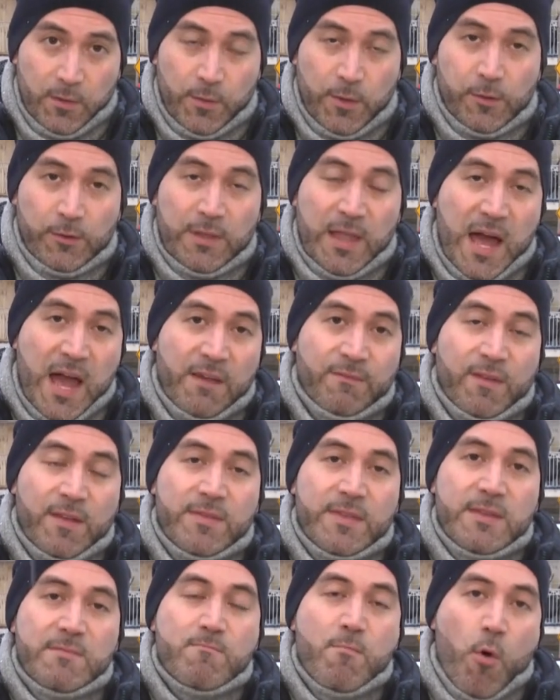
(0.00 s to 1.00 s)
We are live
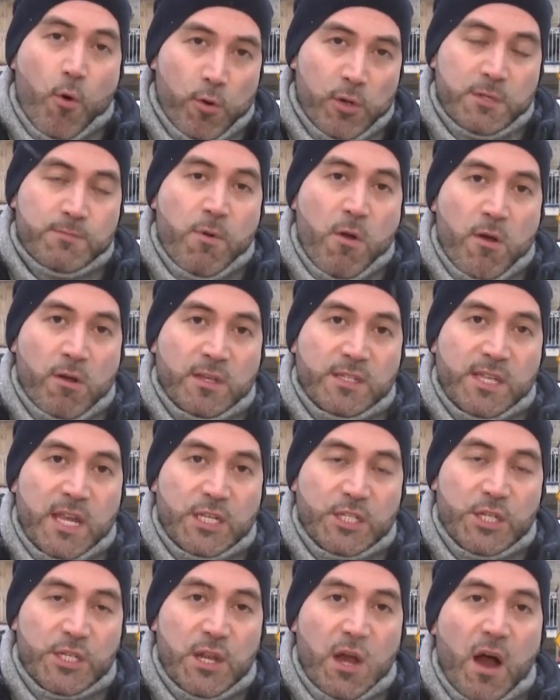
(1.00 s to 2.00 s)
in the Morris Park
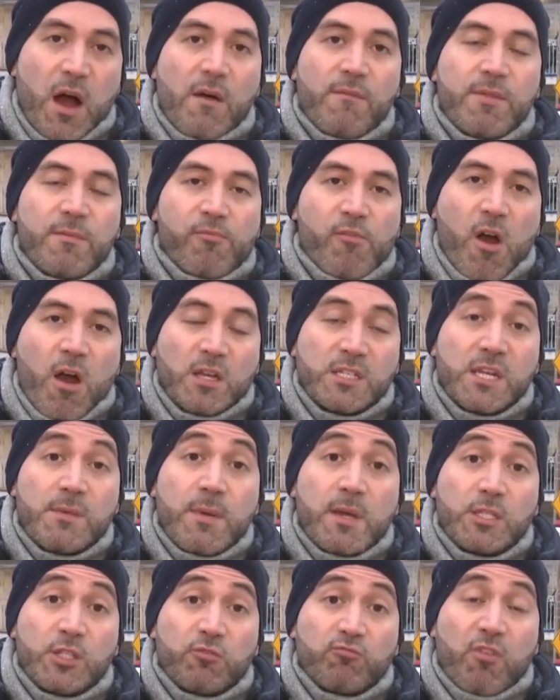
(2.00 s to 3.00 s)
section of the Bronx.
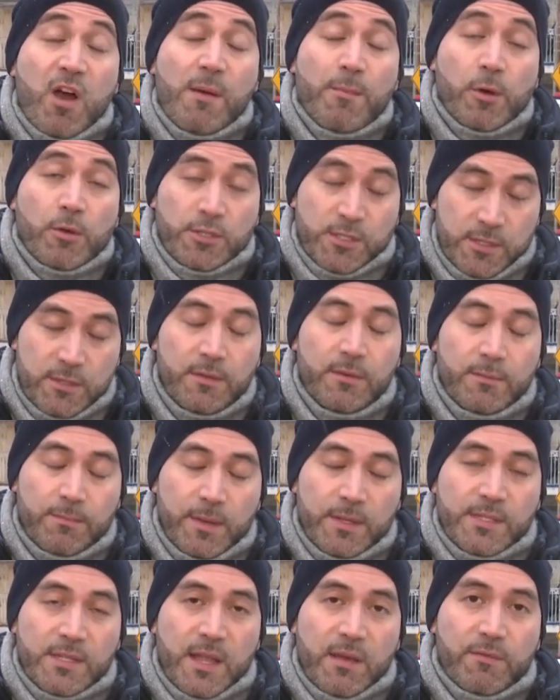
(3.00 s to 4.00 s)
I'm Andrew Ramos,
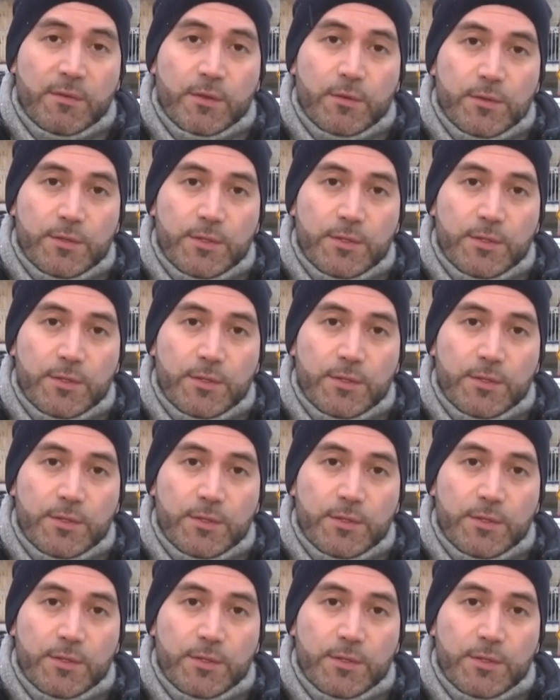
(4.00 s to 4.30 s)
Pix 11